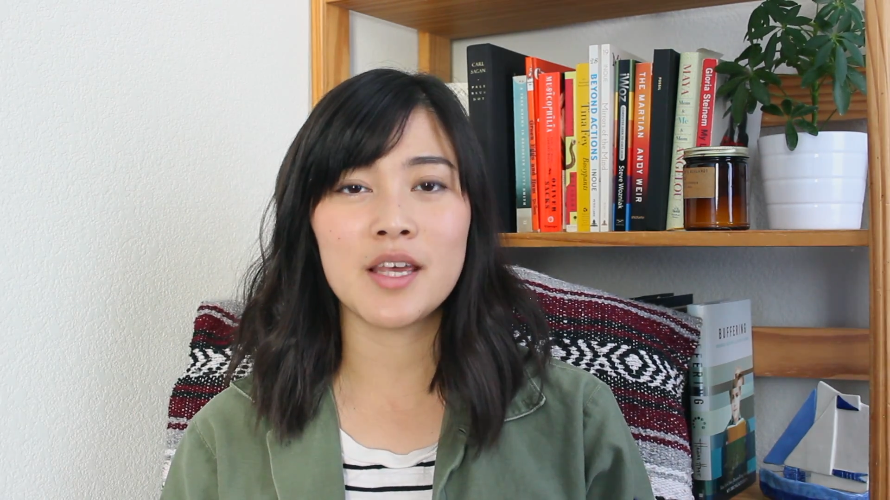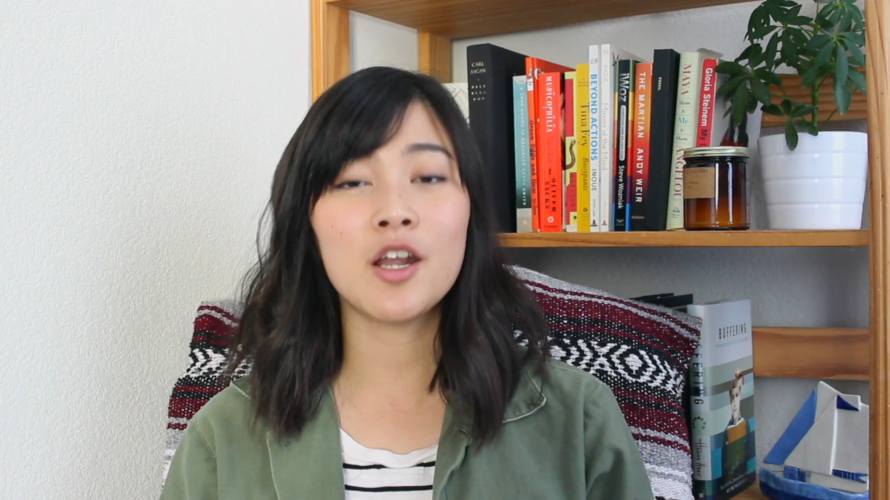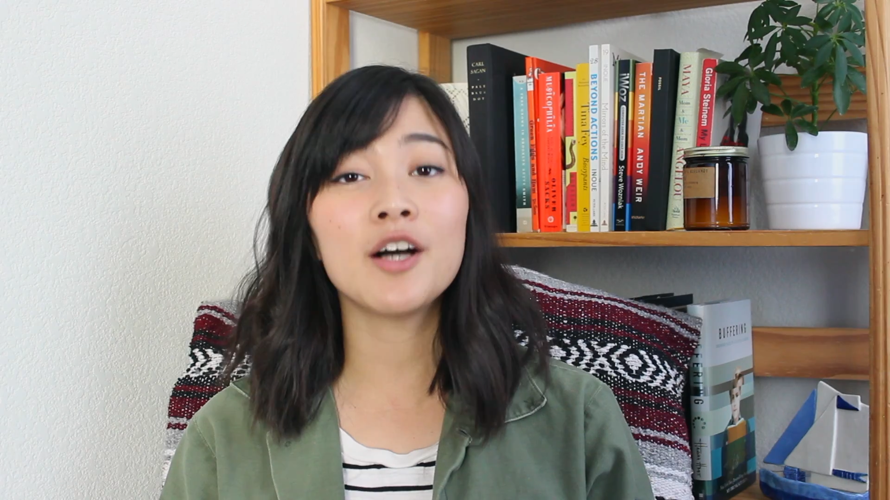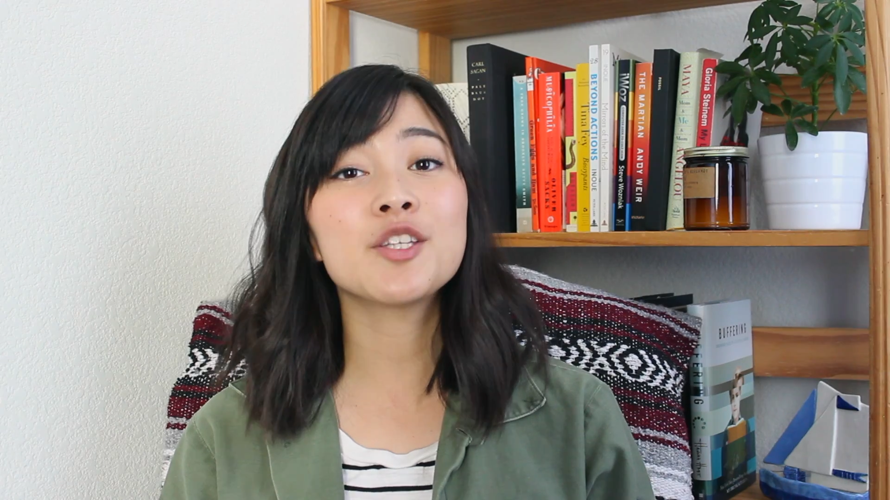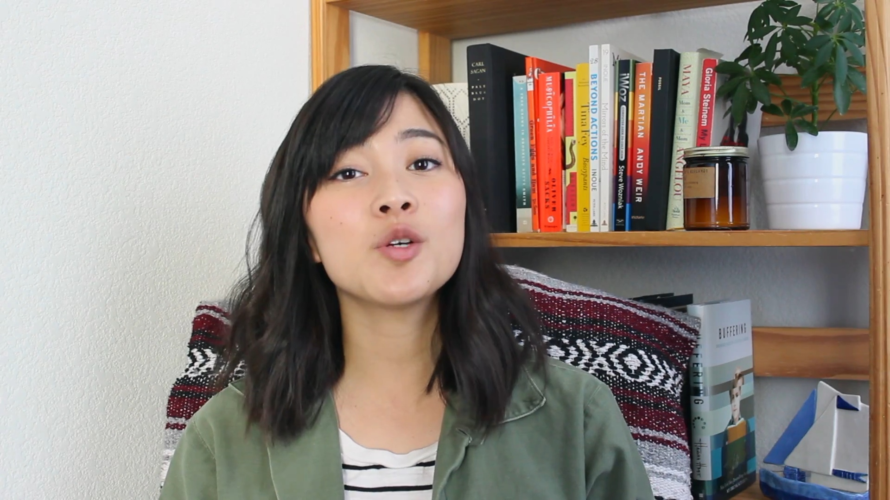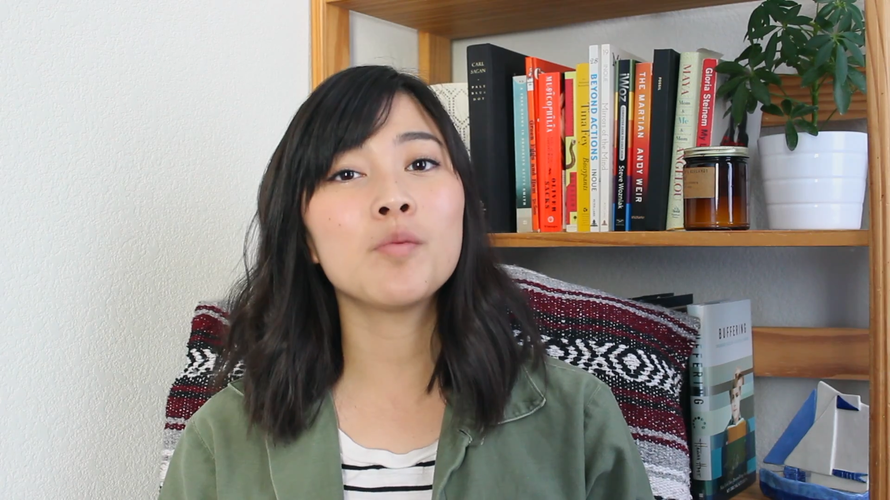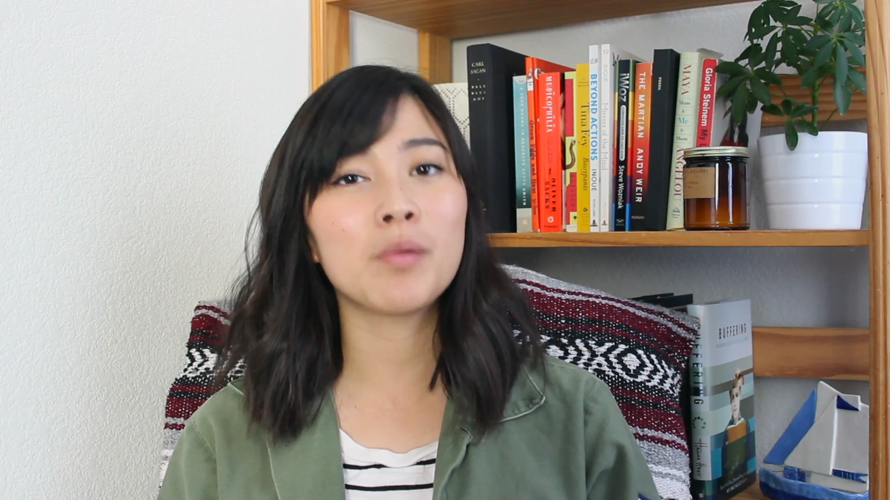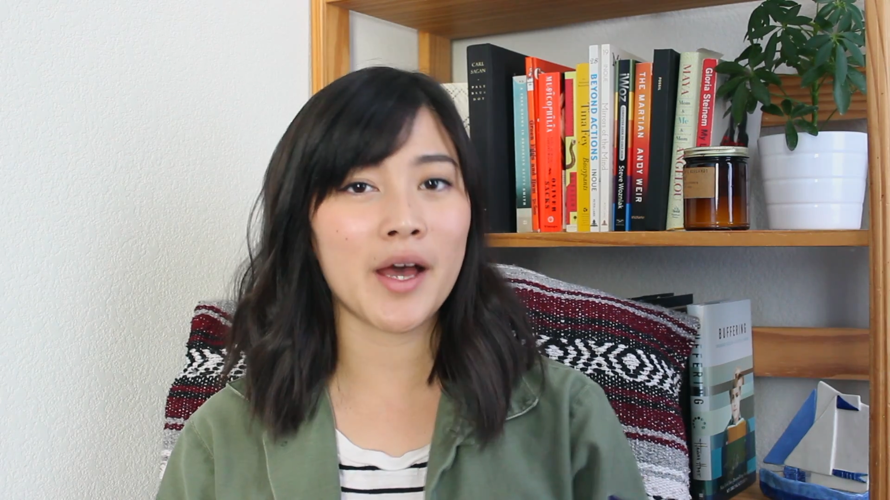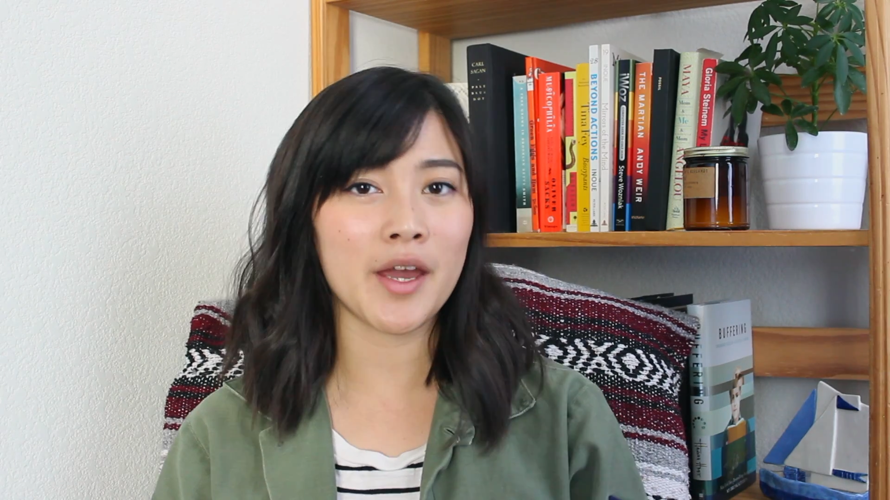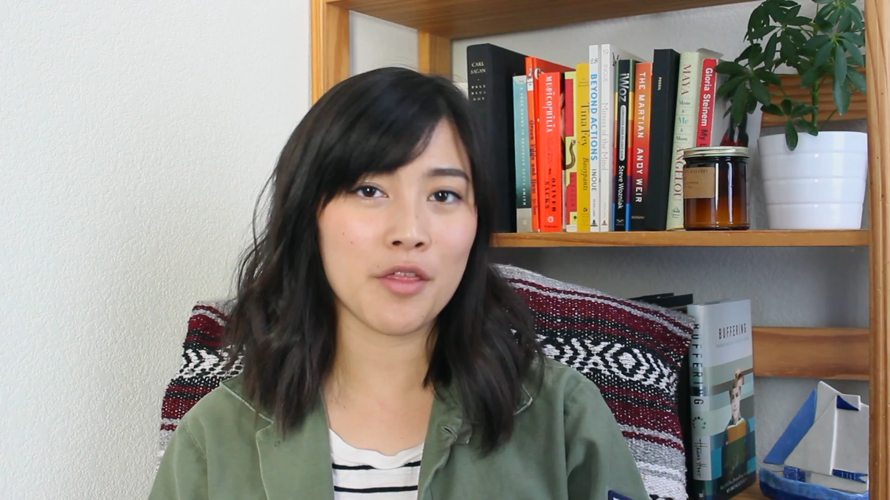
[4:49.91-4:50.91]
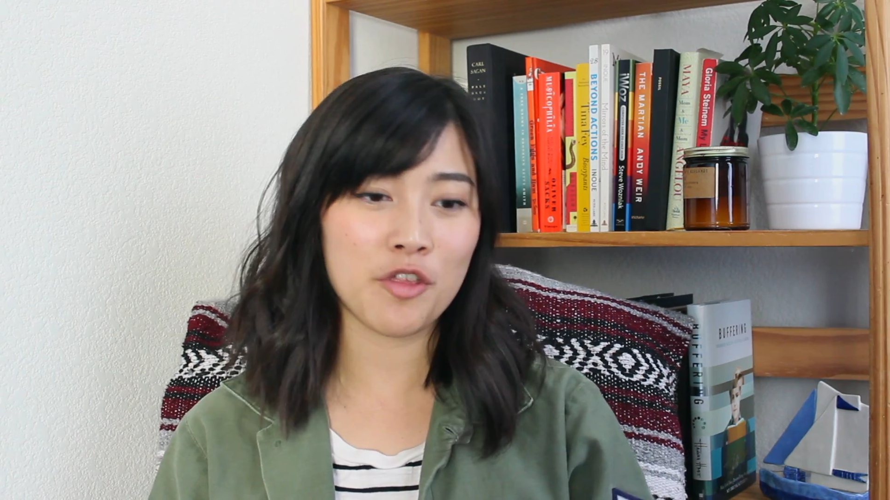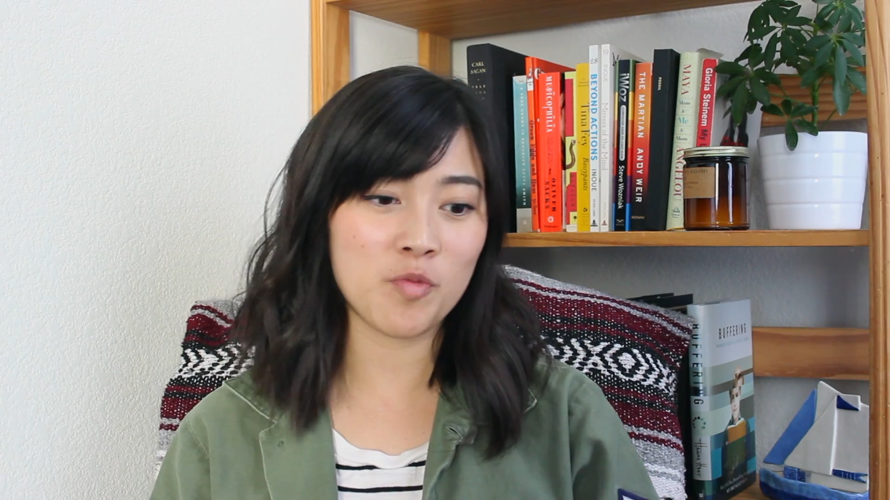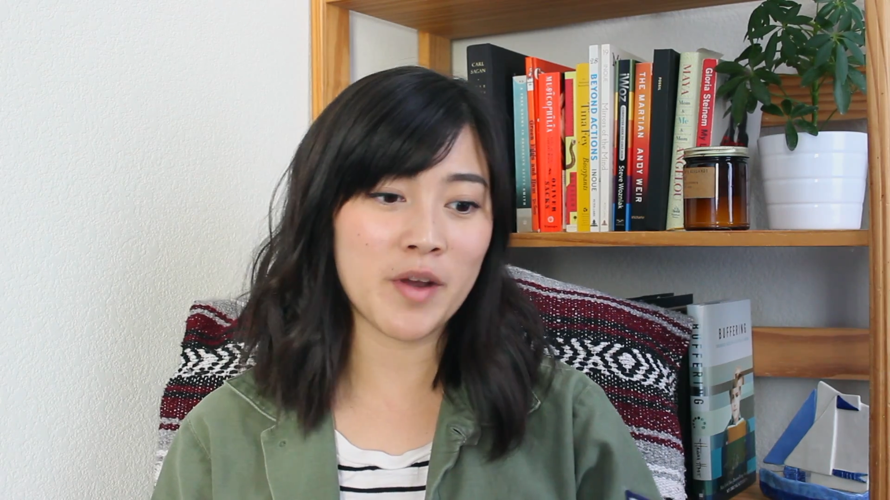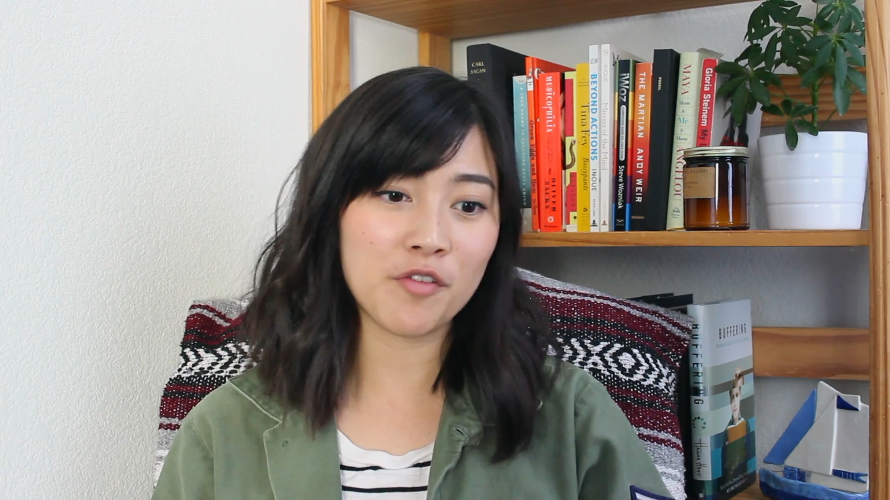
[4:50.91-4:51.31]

and also applying through my